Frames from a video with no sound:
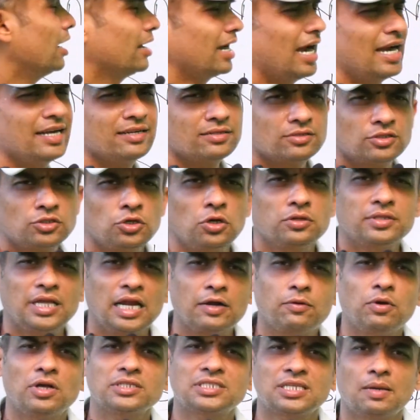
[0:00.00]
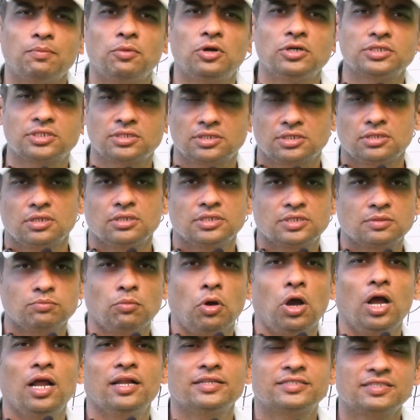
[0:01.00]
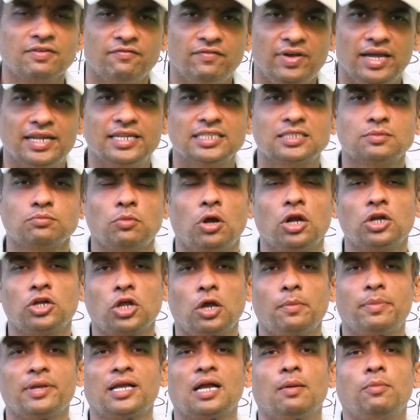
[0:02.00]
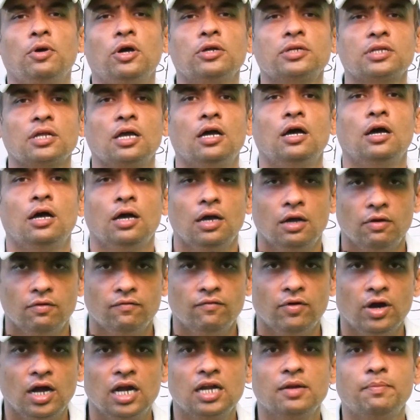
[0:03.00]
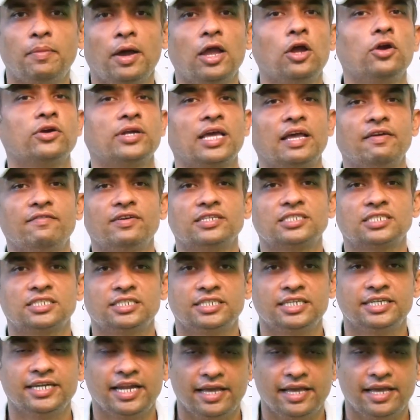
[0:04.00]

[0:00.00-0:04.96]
Right, so that was about it's a very small topic about World Biodiversity